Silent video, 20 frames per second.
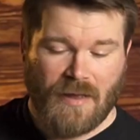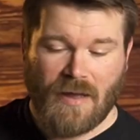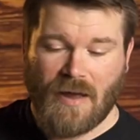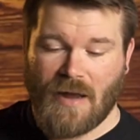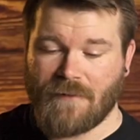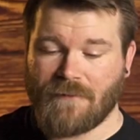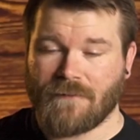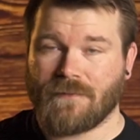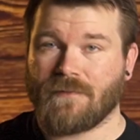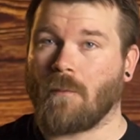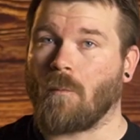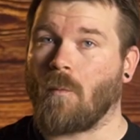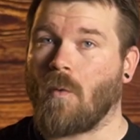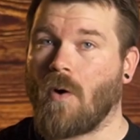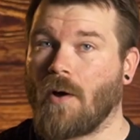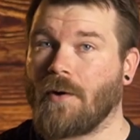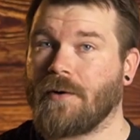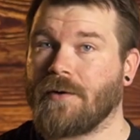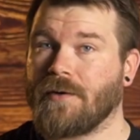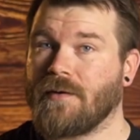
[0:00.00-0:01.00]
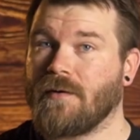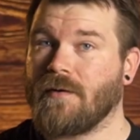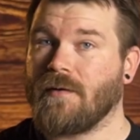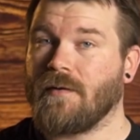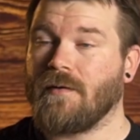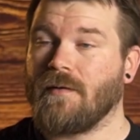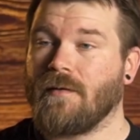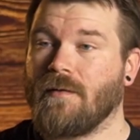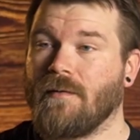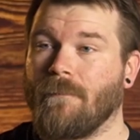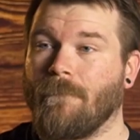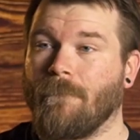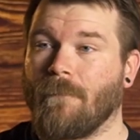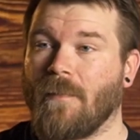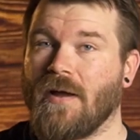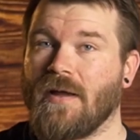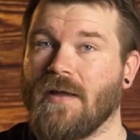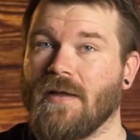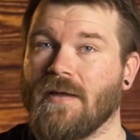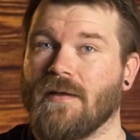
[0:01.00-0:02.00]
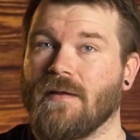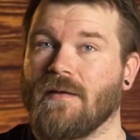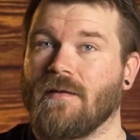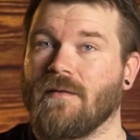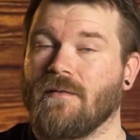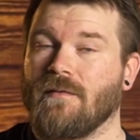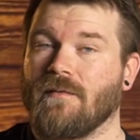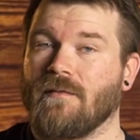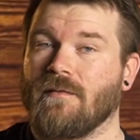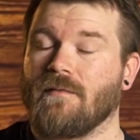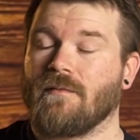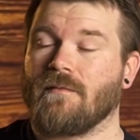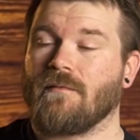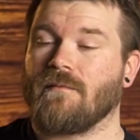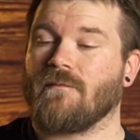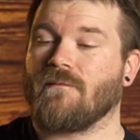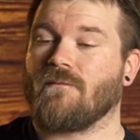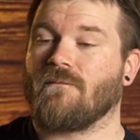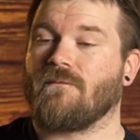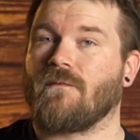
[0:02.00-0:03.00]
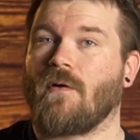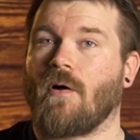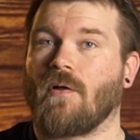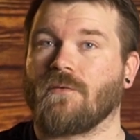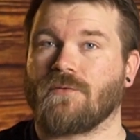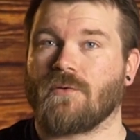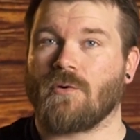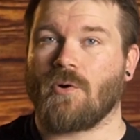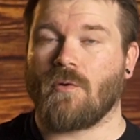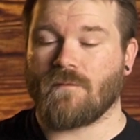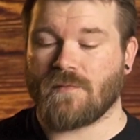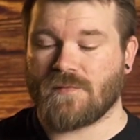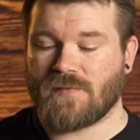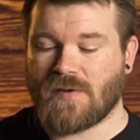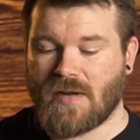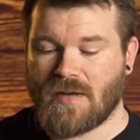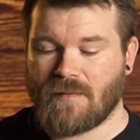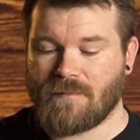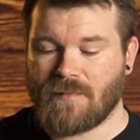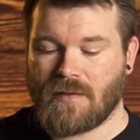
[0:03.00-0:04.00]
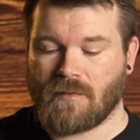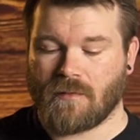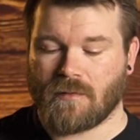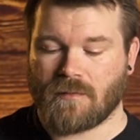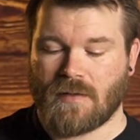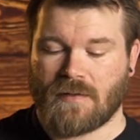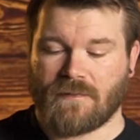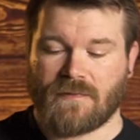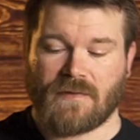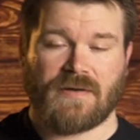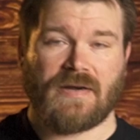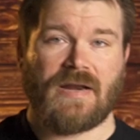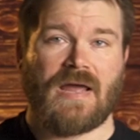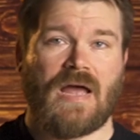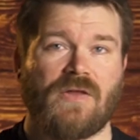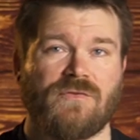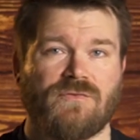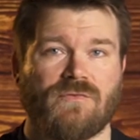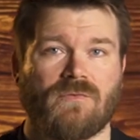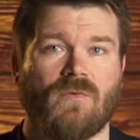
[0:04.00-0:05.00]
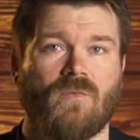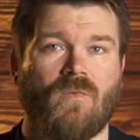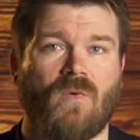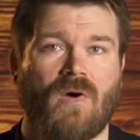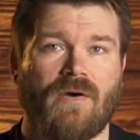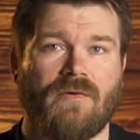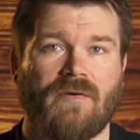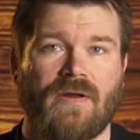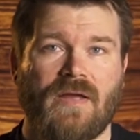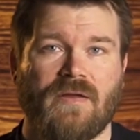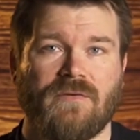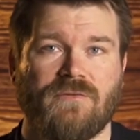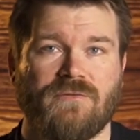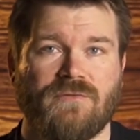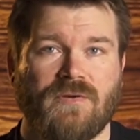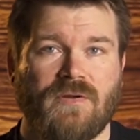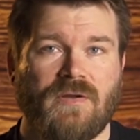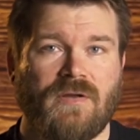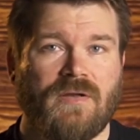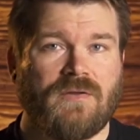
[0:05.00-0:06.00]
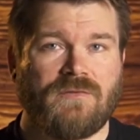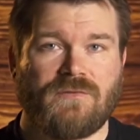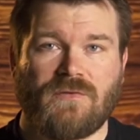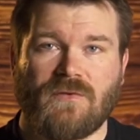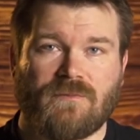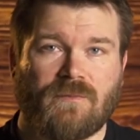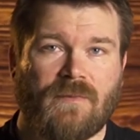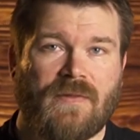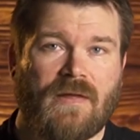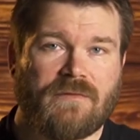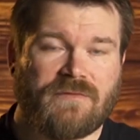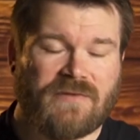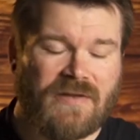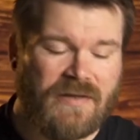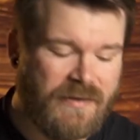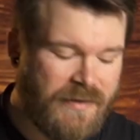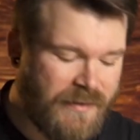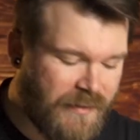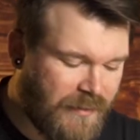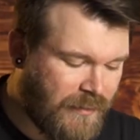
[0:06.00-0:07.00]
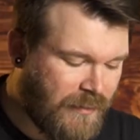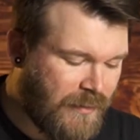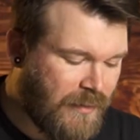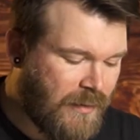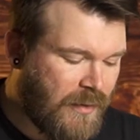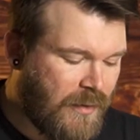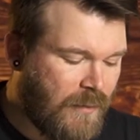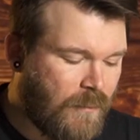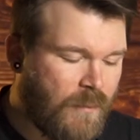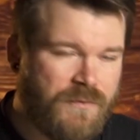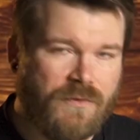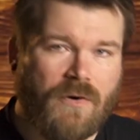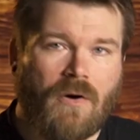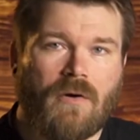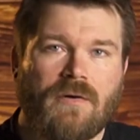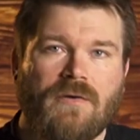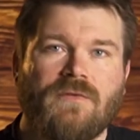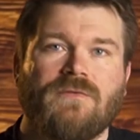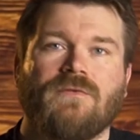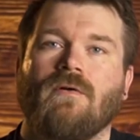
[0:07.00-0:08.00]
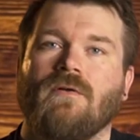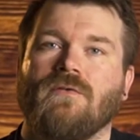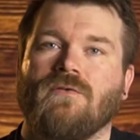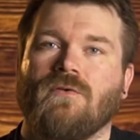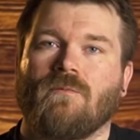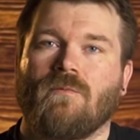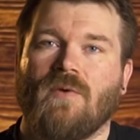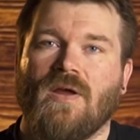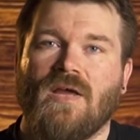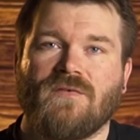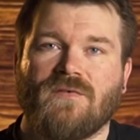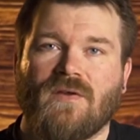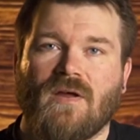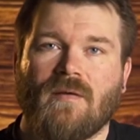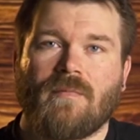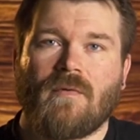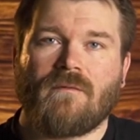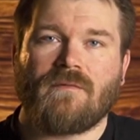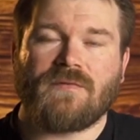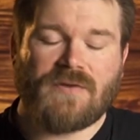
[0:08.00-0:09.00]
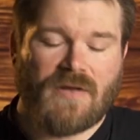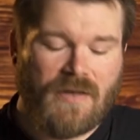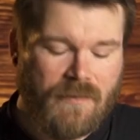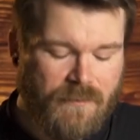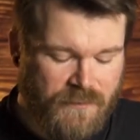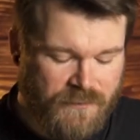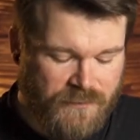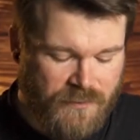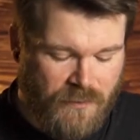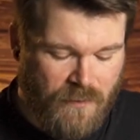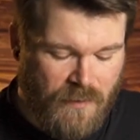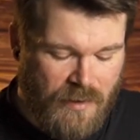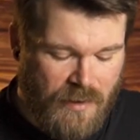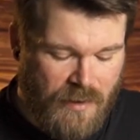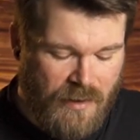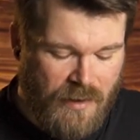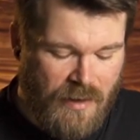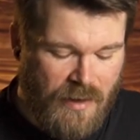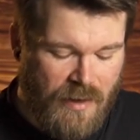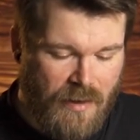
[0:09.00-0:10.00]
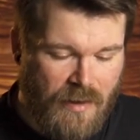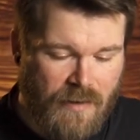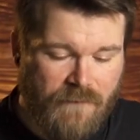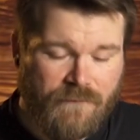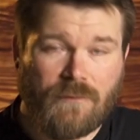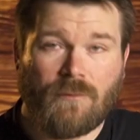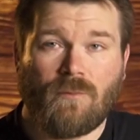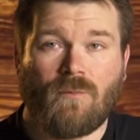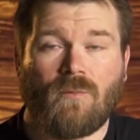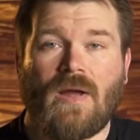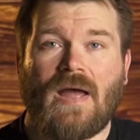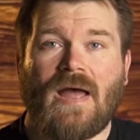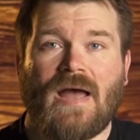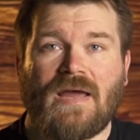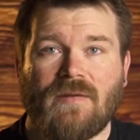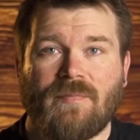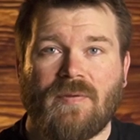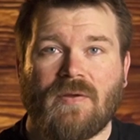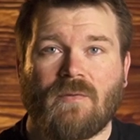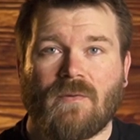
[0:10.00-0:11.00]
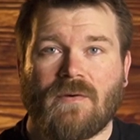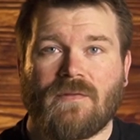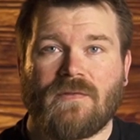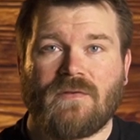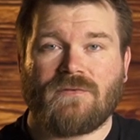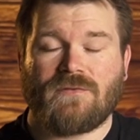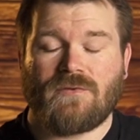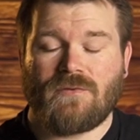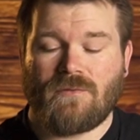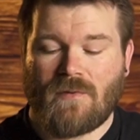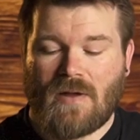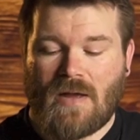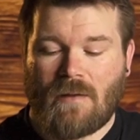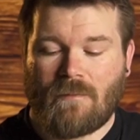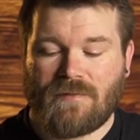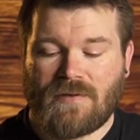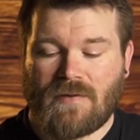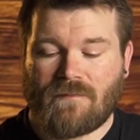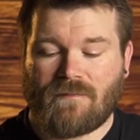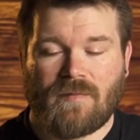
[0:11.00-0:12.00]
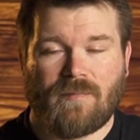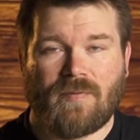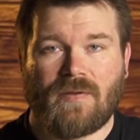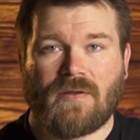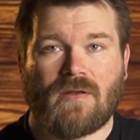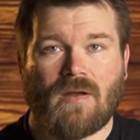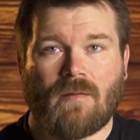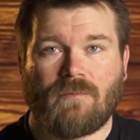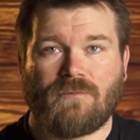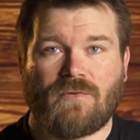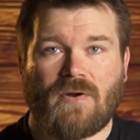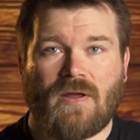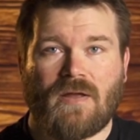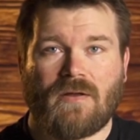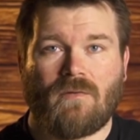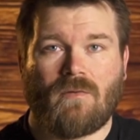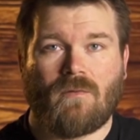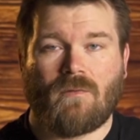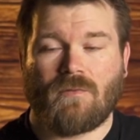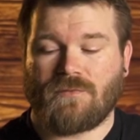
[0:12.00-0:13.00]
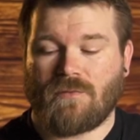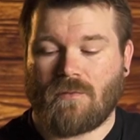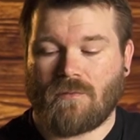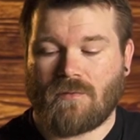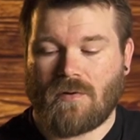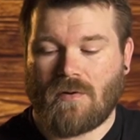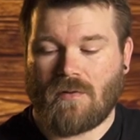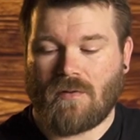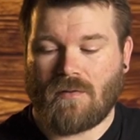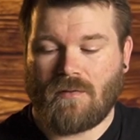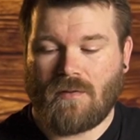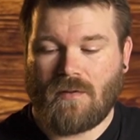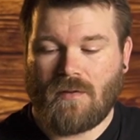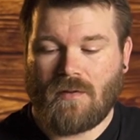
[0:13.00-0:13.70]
I think the water might falter over time. It looked like the natural water edge, just without sanding, was already starting to raise up over time. So if you had to pick one of these two, I would definitely pick gum trag or Tokonol.